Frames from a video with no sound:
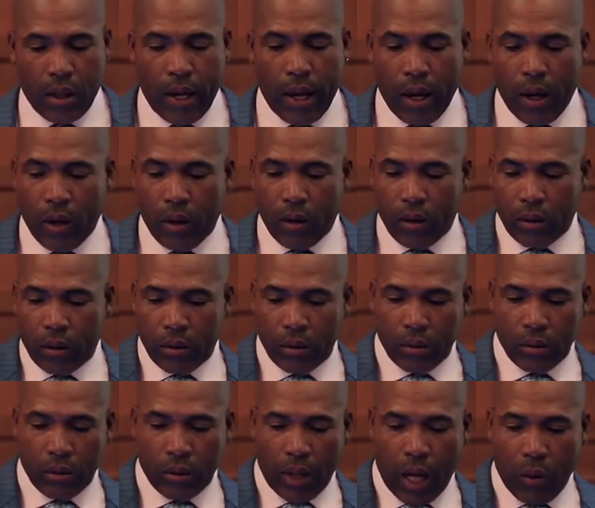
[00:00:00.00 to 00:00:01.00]
Now,
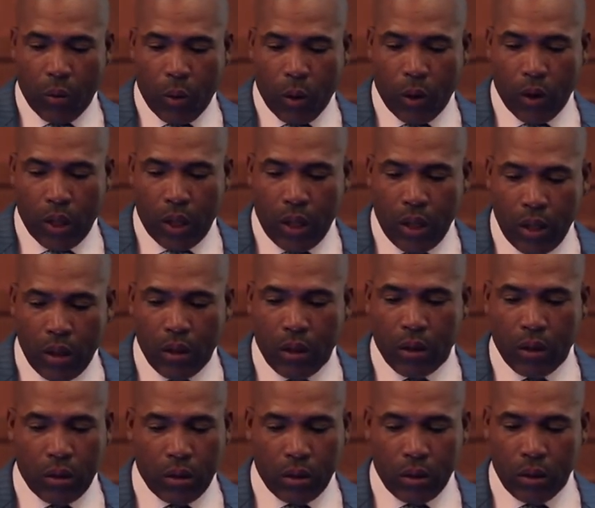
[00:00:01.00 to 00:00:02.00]
that word
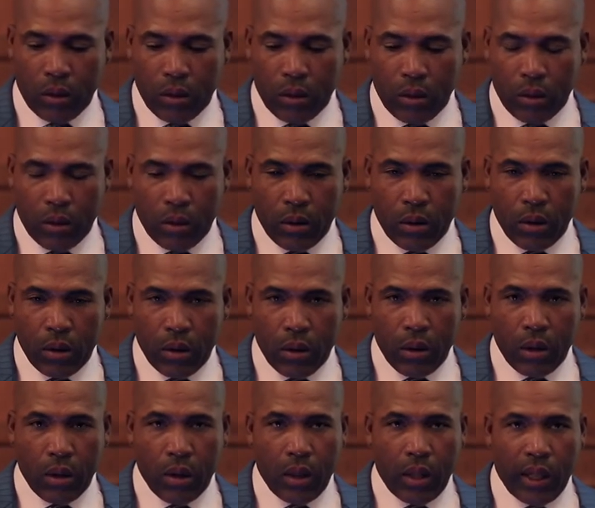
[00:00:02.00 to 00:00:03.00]
heal
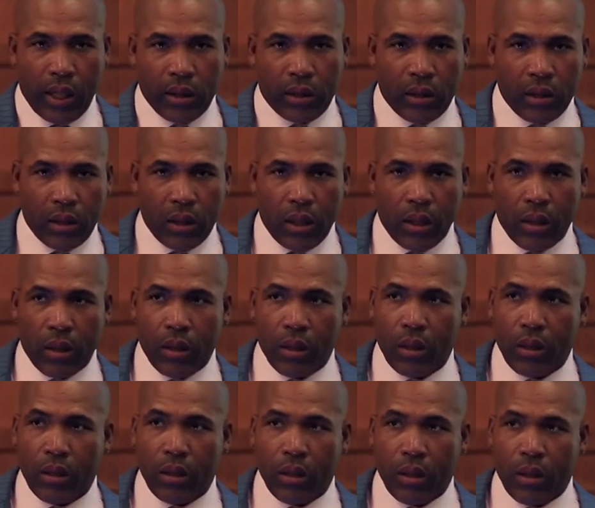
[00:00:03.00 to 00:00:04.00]
isn't a
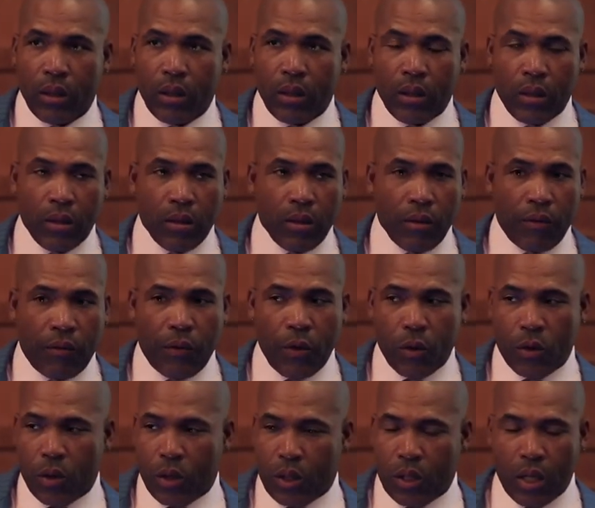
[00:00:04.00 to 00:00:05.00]

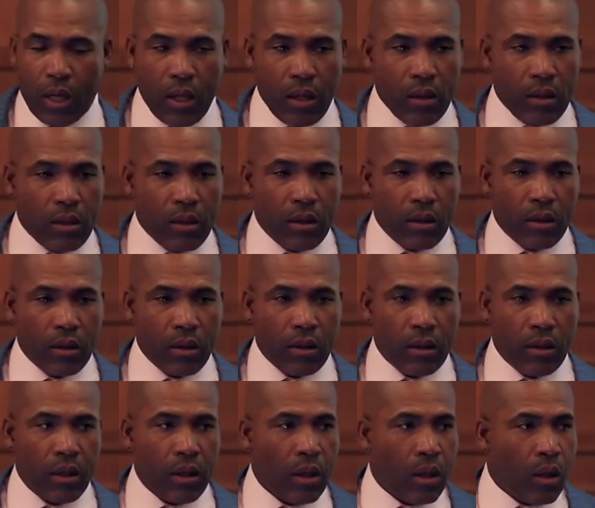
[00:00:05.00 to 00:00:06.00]
future tense
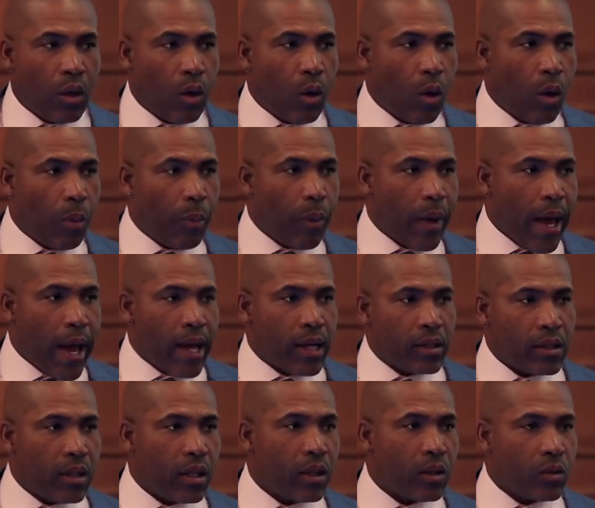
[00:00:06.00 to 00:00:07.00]
or
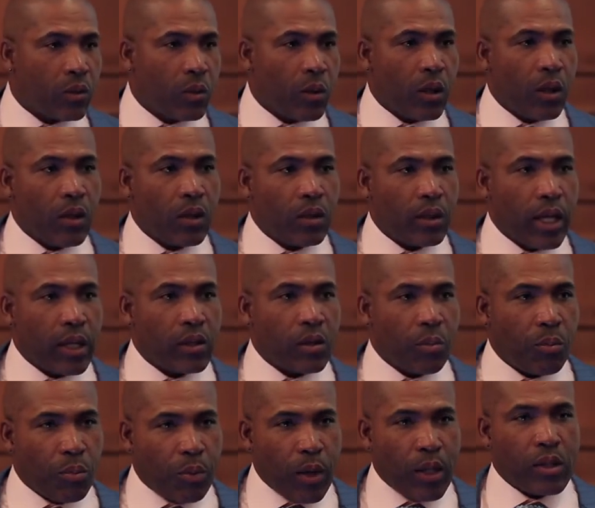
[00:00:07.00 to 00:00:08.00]
past tense word, that's a
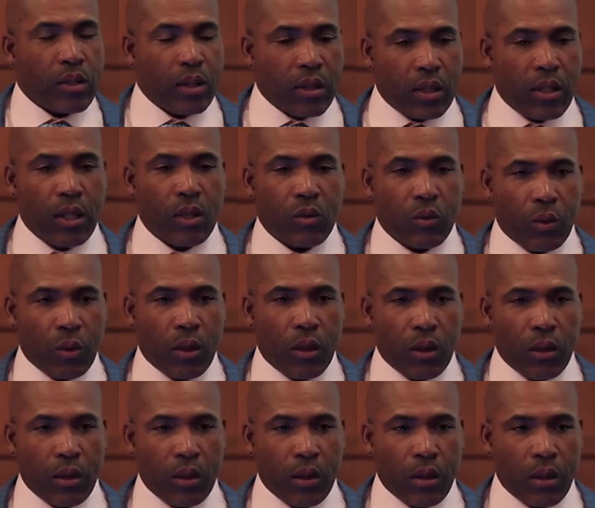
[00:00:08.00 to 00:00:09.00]
present tense
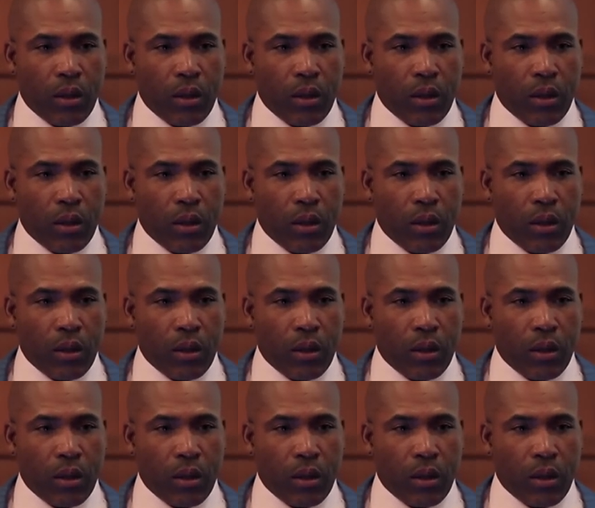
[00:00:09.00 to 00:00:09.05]
word.